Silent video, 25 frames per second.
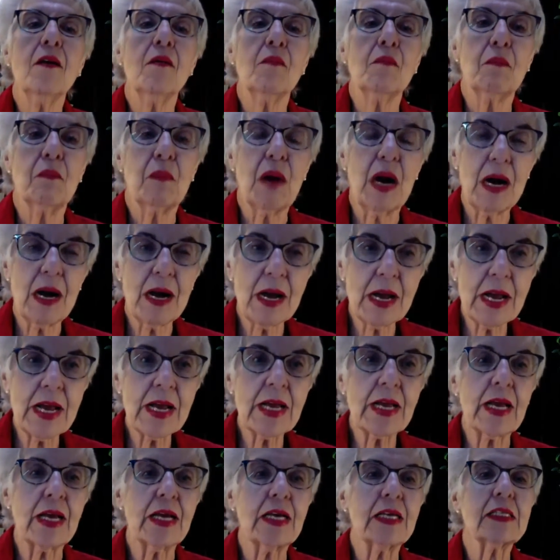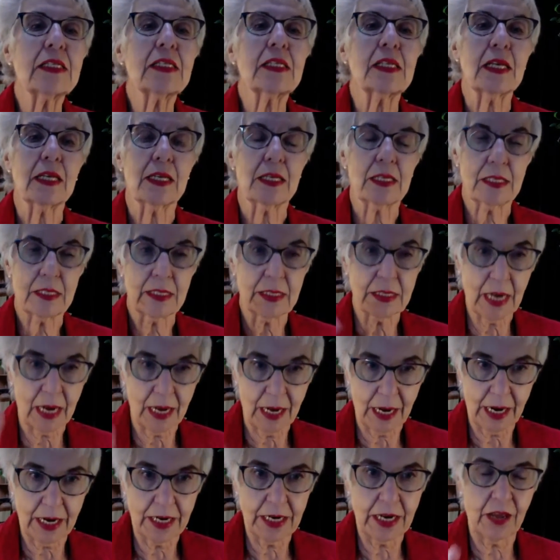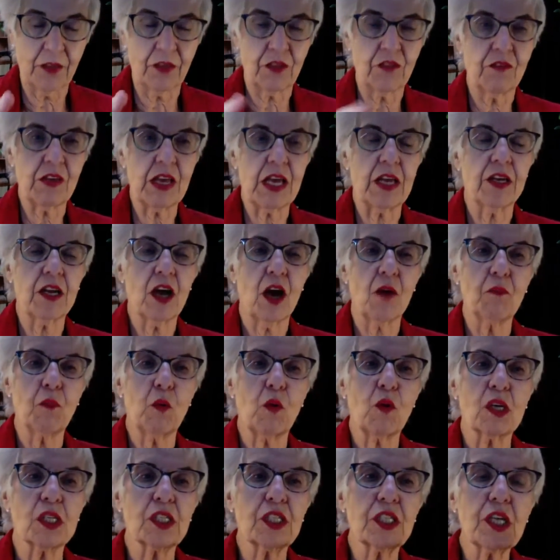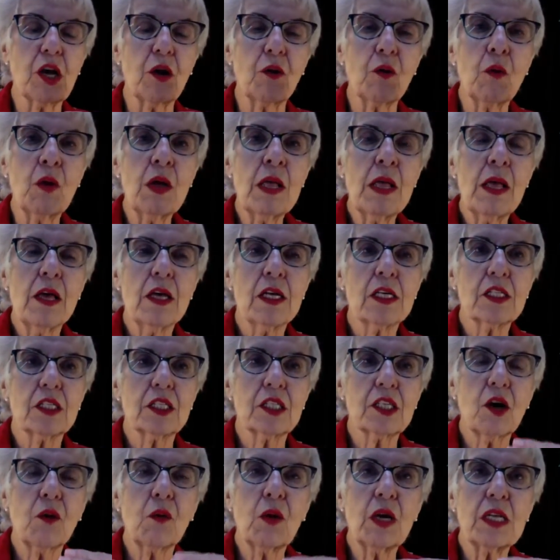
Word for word: My cousin died in the Vietnam War. So, so